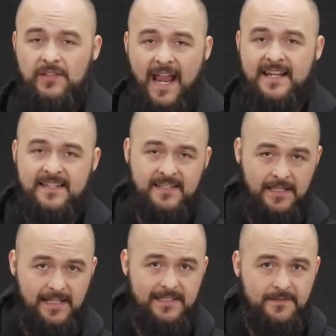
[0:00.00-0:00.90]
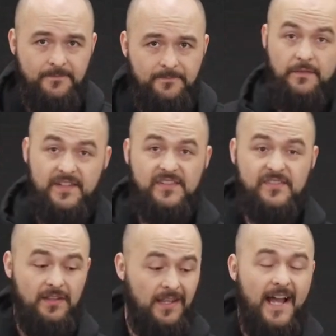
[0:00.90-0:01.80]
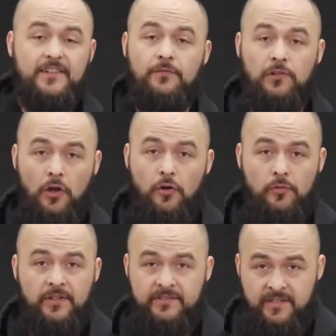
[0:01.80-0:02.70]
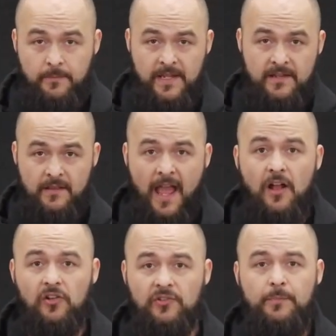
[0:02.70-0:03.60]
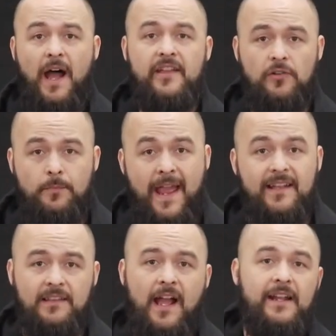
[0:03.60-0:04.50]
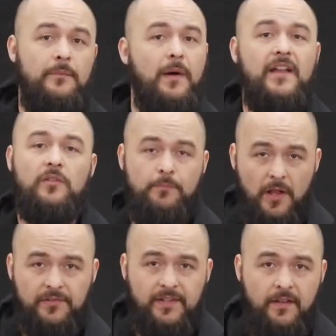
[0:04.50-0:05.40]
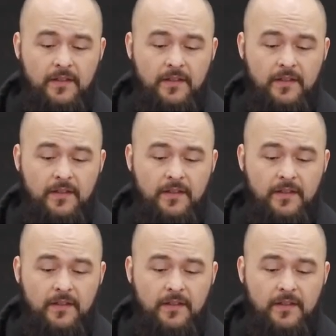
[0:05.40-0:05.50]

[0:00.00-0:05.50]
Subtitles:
Access Elite. This is a lot of load to be held by your pant line and by your belt.